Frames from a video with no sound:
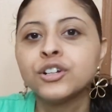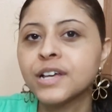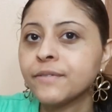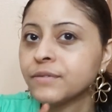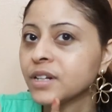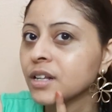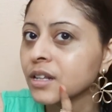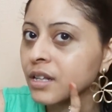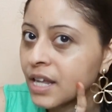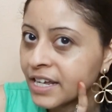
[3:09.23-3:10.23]

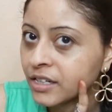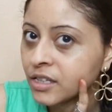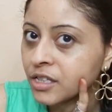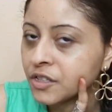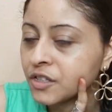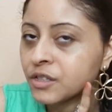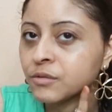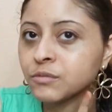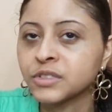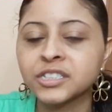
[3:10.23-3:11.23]
Definitely like this
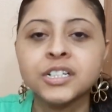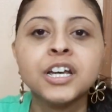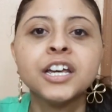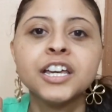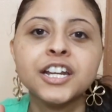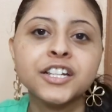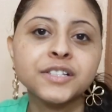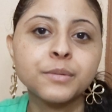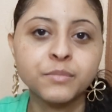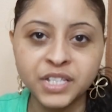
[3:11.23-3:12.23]
one. It
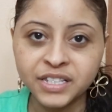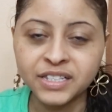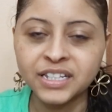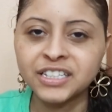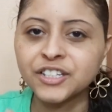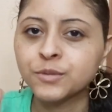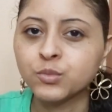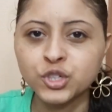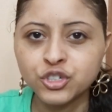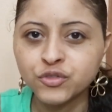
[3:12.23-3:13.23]
is amazing. This
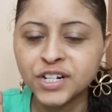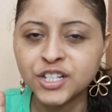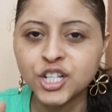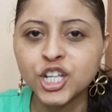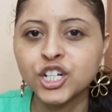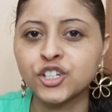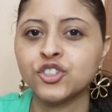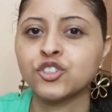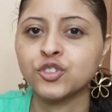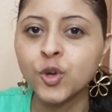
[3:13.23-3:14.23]
moisturizer, it is
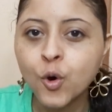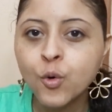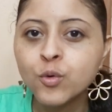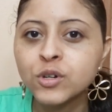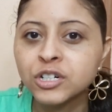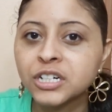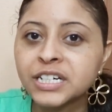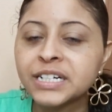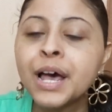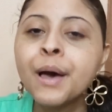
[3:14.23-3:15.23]
so
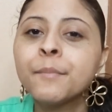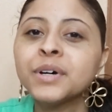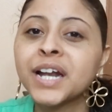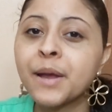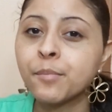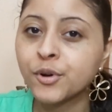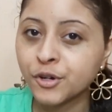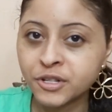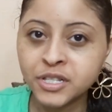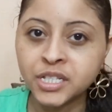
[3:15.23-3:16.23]
good, but I
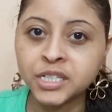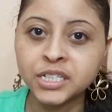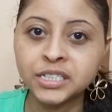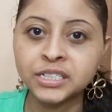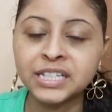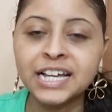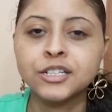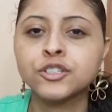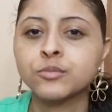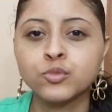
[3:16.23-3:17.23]
personally think
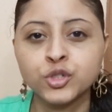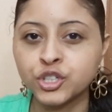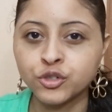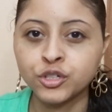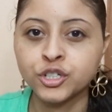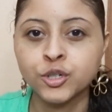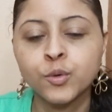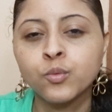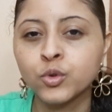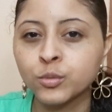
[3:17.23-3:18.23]
that this
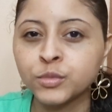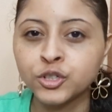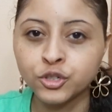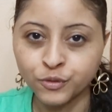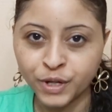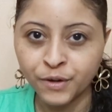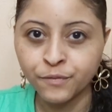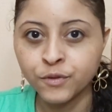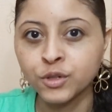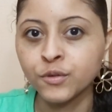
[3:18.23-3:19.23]
moisturizer will be great
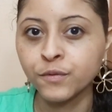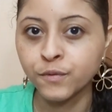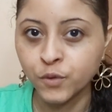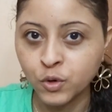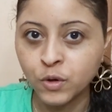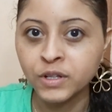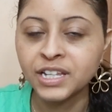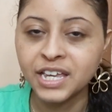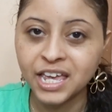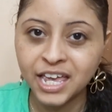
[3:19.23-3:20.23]
for the
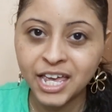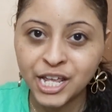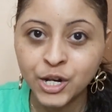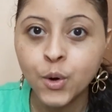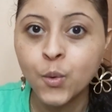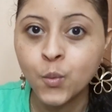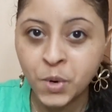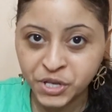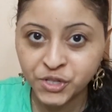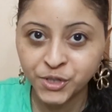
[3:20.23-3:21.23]
fall and
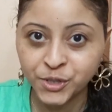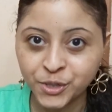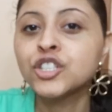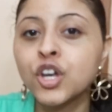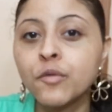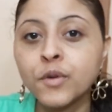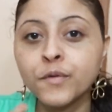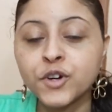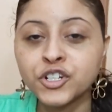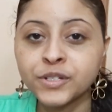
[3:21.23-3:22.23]
winter. So for
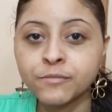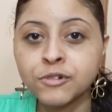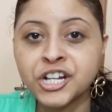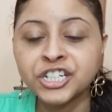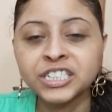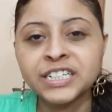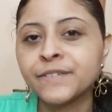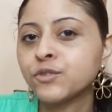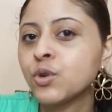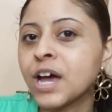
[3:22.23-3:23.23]
first impression,
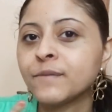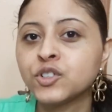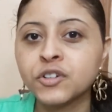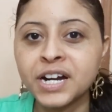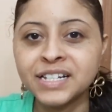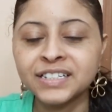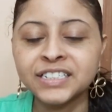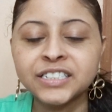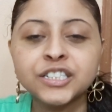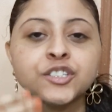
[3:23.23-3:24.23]
if you have dry
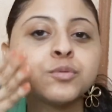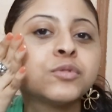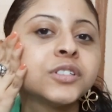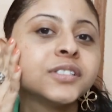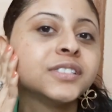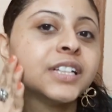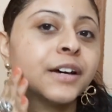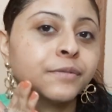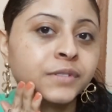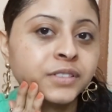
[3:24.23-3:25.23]
skin, this will
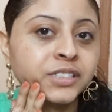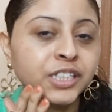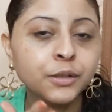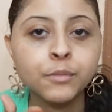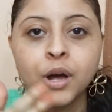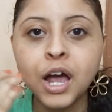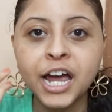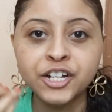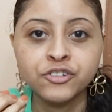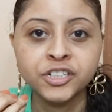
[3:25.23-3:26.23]
definitely
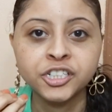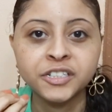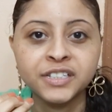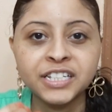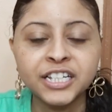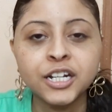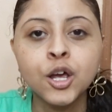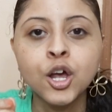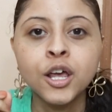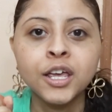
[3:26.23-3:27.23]
hydrate your skin
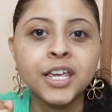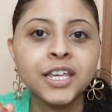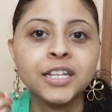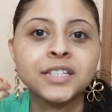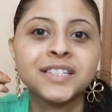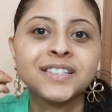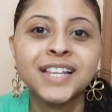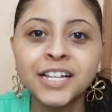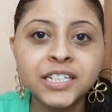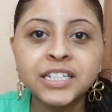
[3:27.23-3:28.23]
in
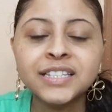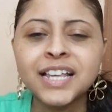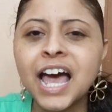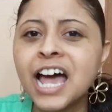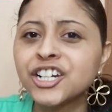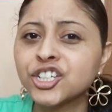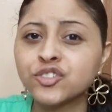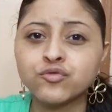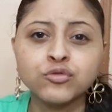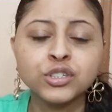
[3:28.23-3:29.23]
seconds. I
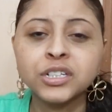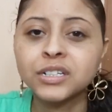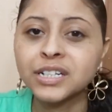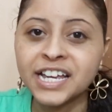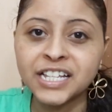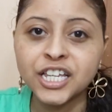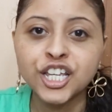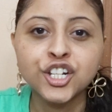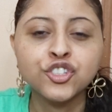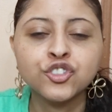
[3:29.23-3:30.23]
just really like it.
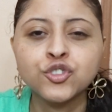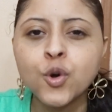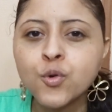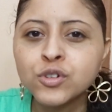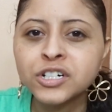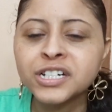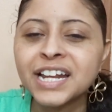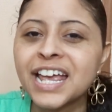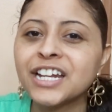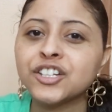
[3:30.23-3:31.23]
It is so
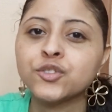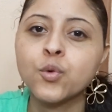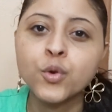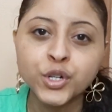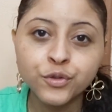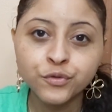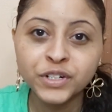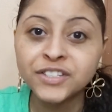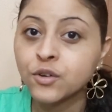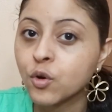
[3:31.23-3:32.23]
good and it's oil
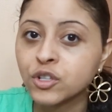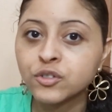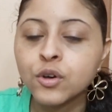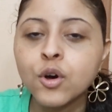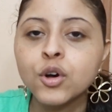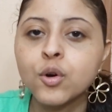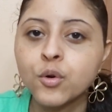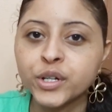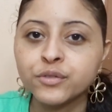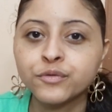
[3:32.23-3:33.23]
free. It's also an
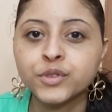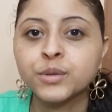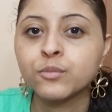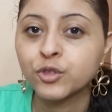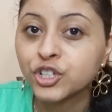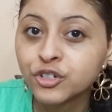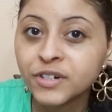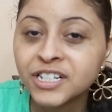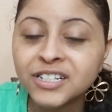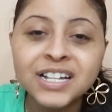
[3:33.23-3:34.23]
oil free
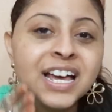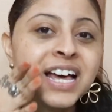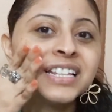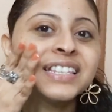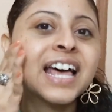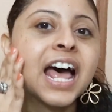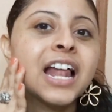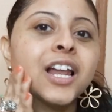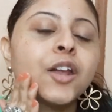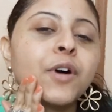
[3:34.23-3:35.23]
moisturizer
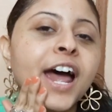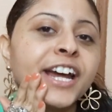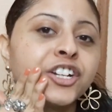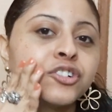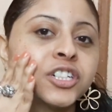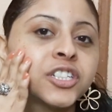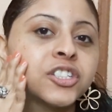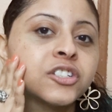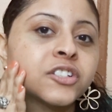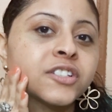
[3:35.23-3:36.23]
that
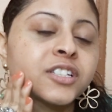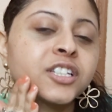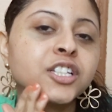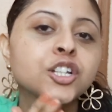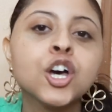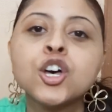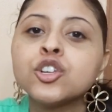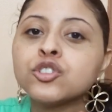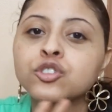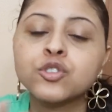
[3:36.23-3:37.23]
hydrates your skin
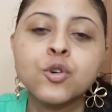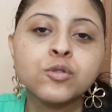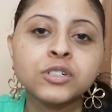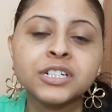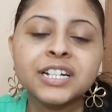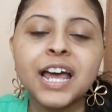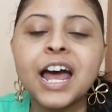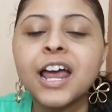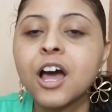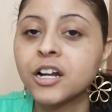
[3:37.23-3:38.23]
so good.
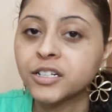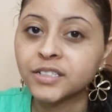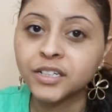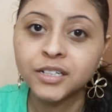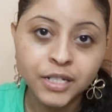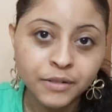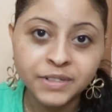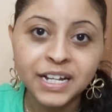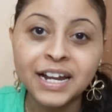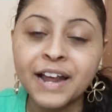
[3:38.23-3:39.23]
I honestly love
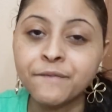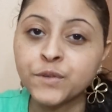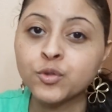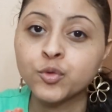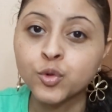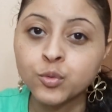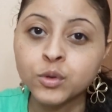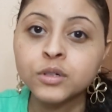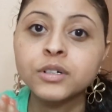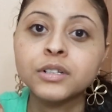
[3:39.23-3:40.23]
it and I feel you
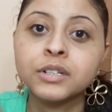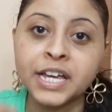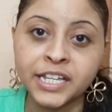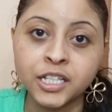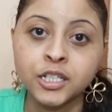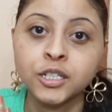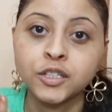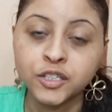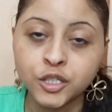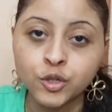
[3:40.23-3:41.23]
will like
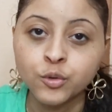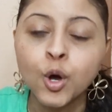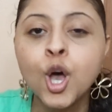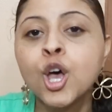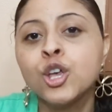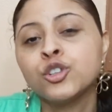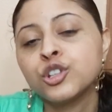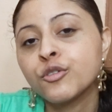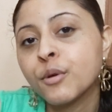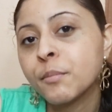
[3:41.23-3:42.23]
it too.
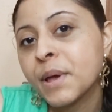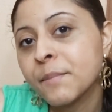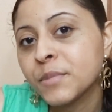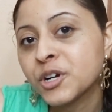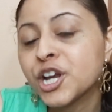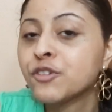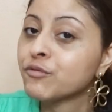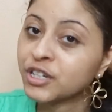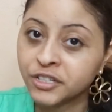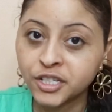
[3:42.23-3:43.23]
So remember, it
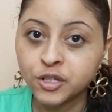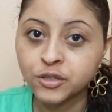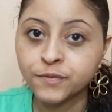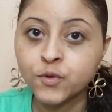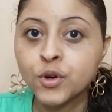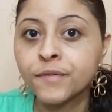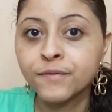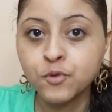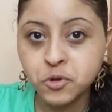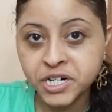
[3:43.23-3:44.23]
retails for
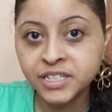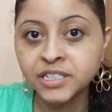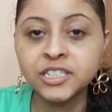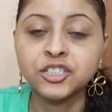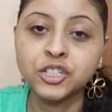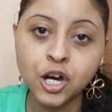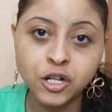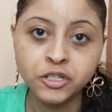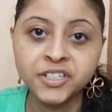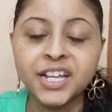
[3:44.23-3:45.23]
forty-six
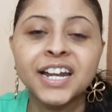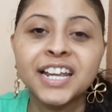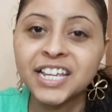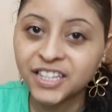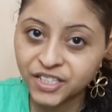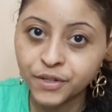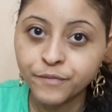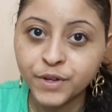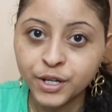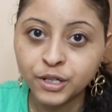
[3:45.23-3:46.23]
dollars and it's
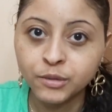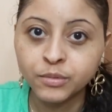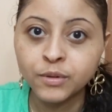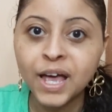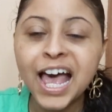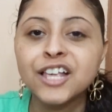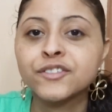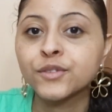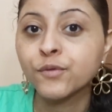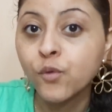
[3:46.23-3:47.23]
available at
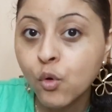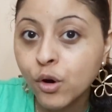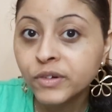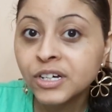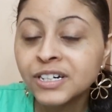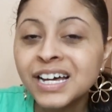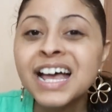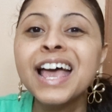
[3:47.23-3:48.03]
Sephora